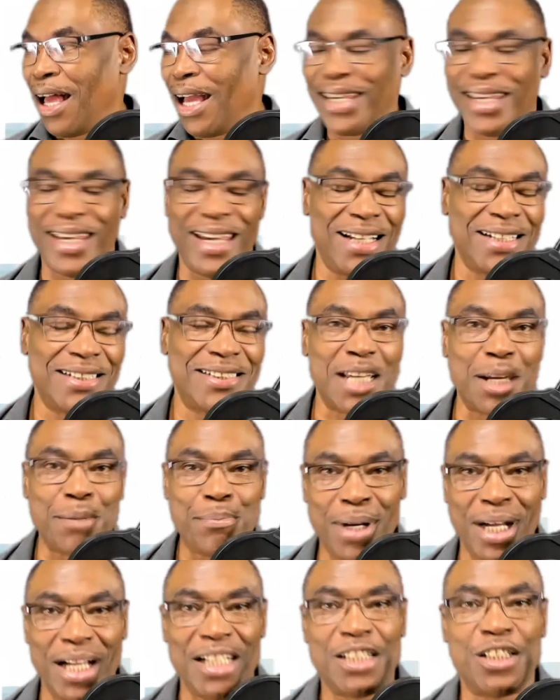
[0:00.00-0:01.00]
I can't say
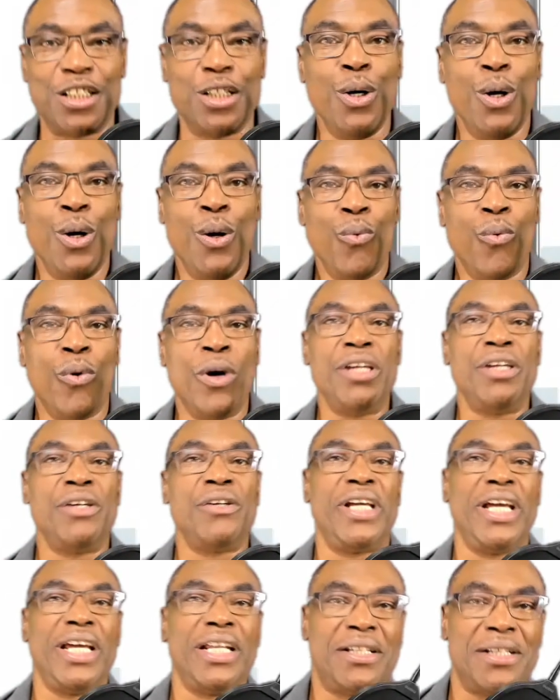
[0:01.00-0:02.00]
punch where you
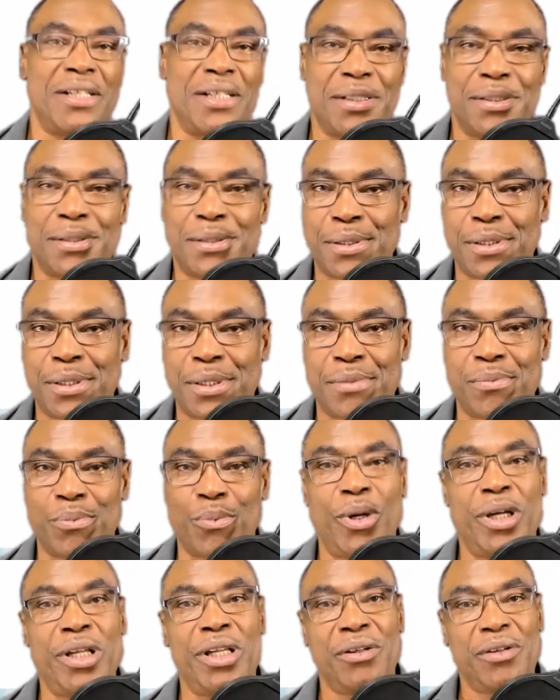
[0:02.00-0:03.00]
get to
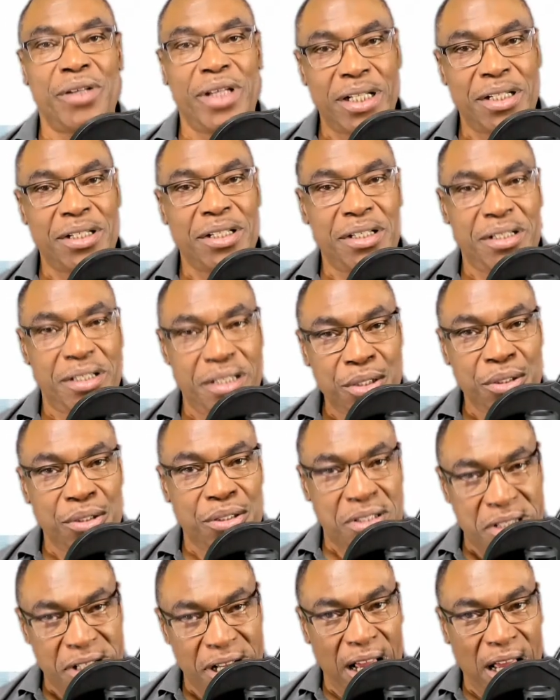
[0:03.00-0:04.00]
where you get to do
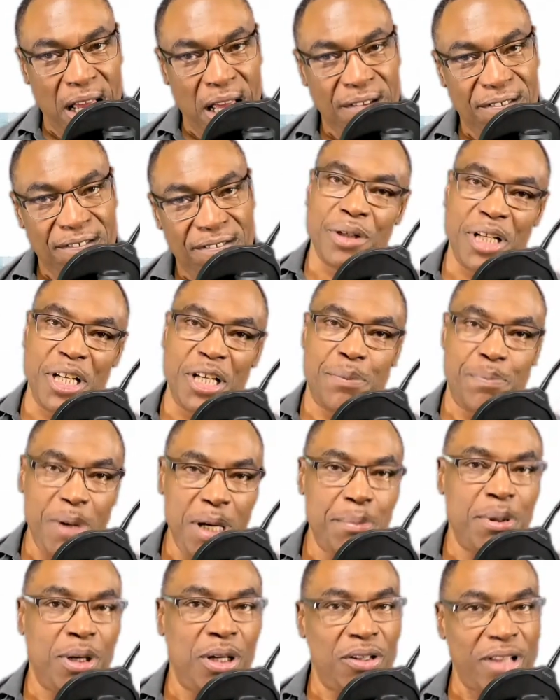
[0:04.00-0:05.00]
stuff to these
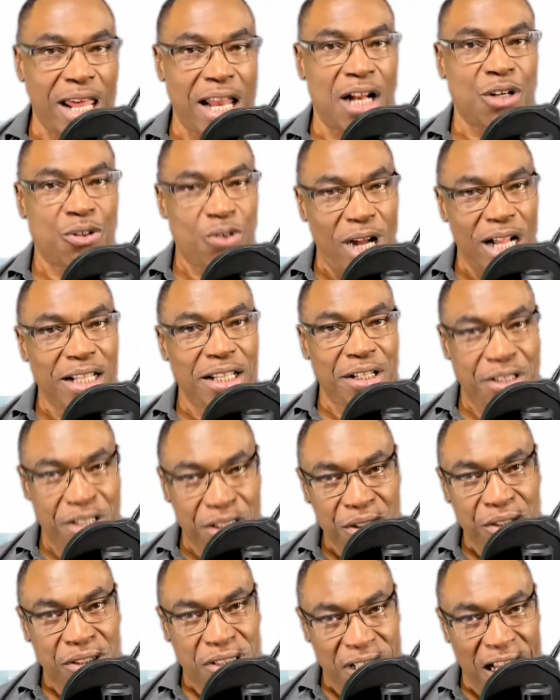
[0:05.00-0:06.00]
people that are trying to
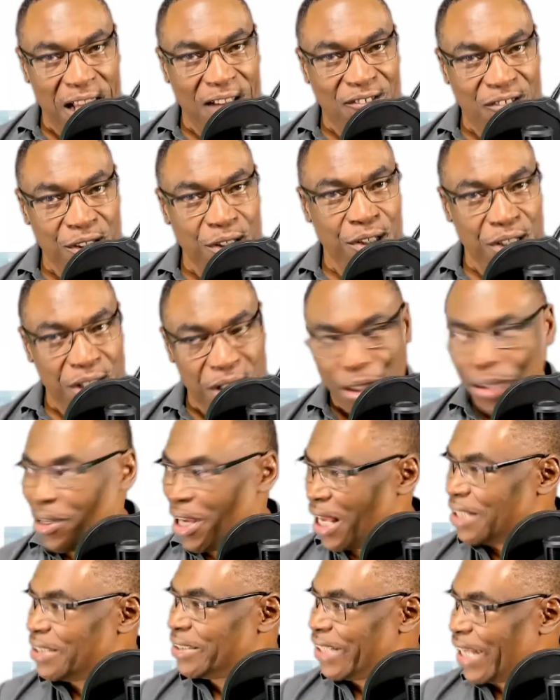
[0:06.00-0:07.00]
do stuff to you.
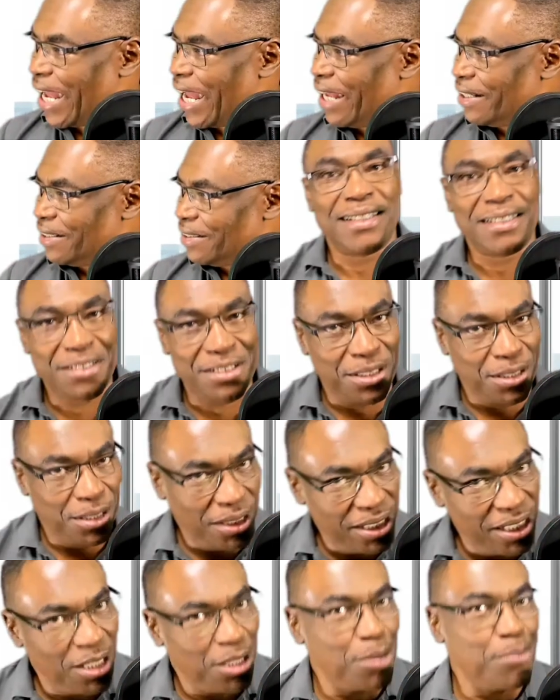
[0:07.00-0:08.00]
How's that? It's a
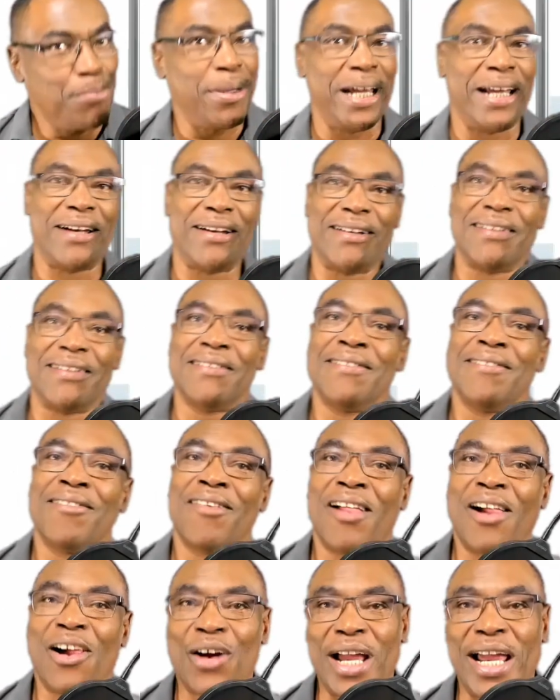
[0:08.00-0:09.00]
little better.
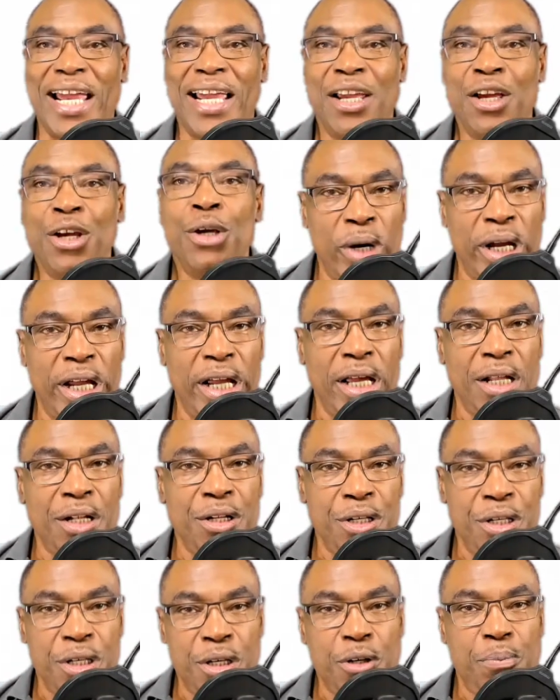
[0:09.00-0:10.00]
Okay. When
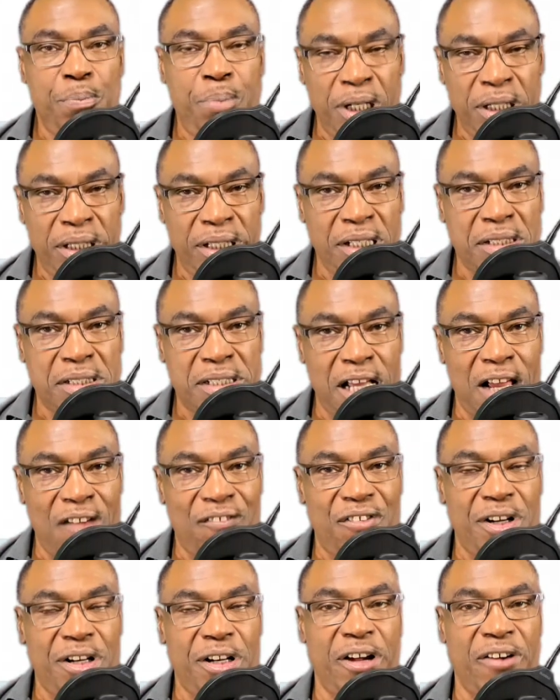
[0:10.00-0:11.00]
you put this
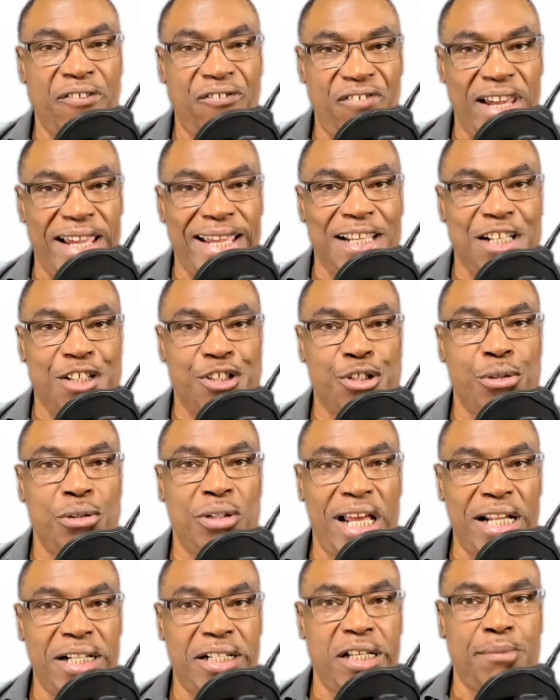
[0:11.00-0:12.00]
stuff in their face, you
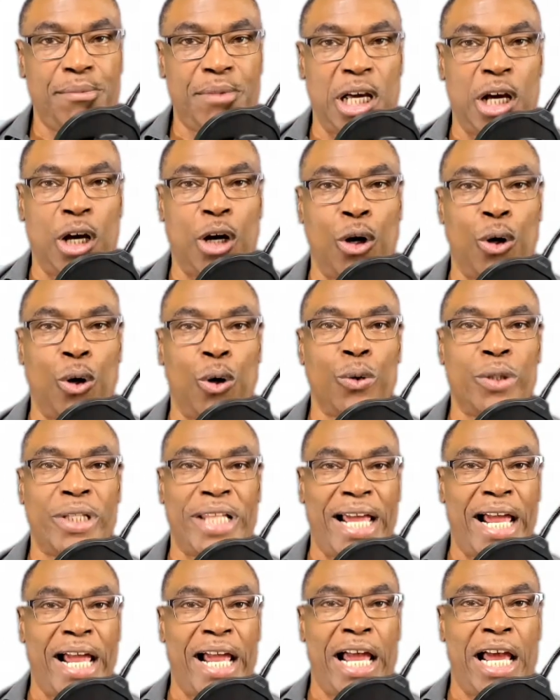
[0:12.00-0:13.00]
let them know
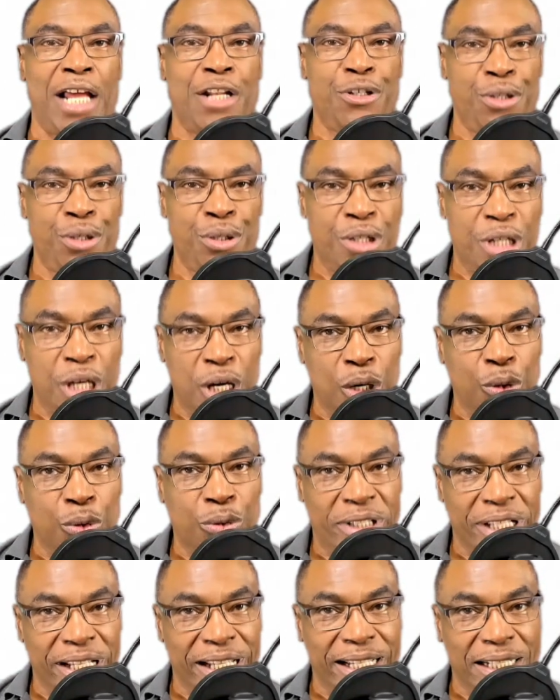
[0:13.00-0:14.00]
that you know
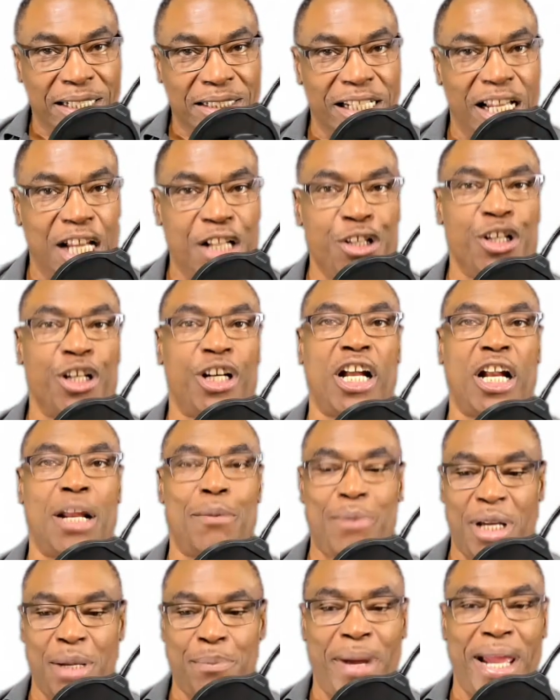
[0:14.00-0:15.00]
things and you're going to
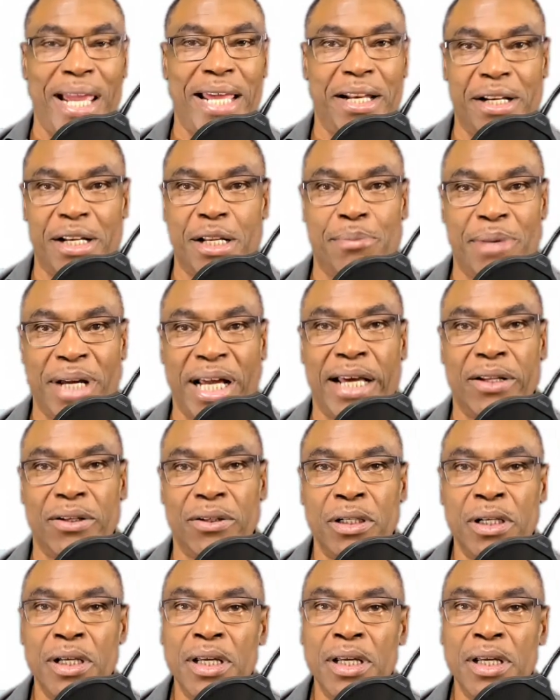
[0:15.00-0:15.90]
be a pain in the butt.